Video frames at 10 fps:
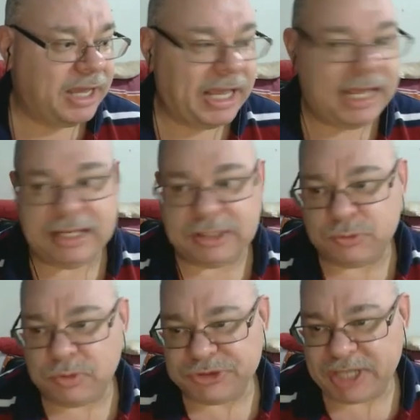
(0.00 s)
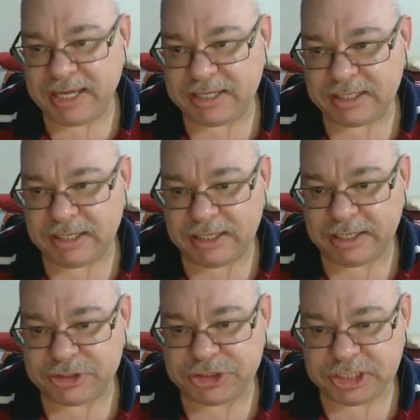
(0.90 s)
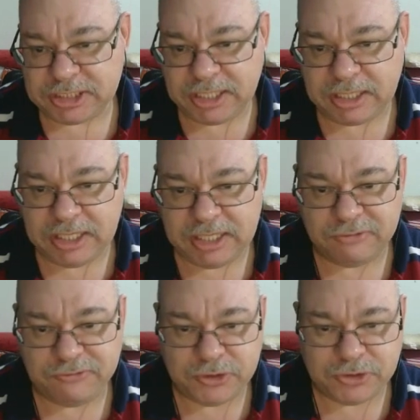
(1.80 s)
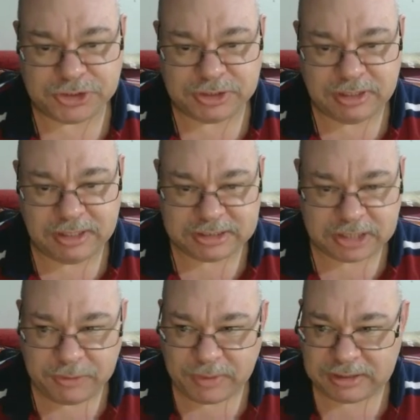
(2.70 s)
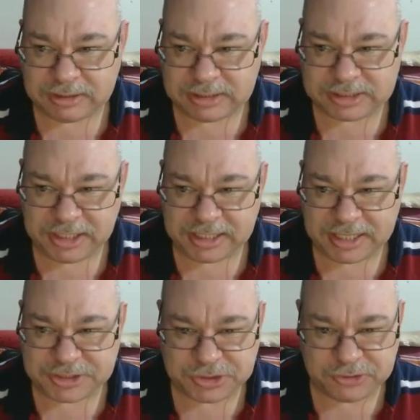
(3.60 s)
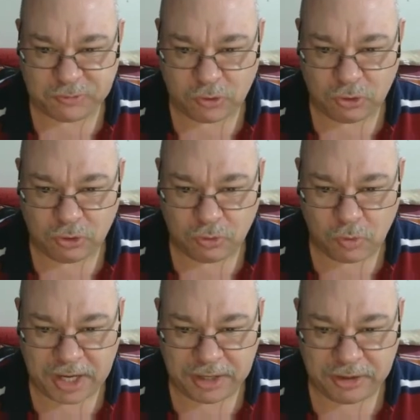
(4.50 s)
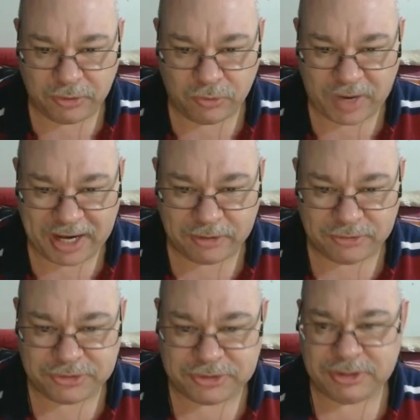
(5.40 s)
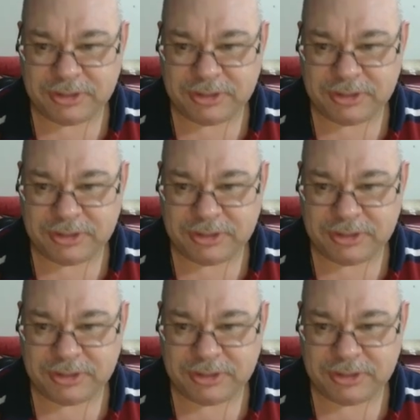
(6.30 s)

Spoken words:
And we'll take Chilling Infusion. It only lasts for 1 round.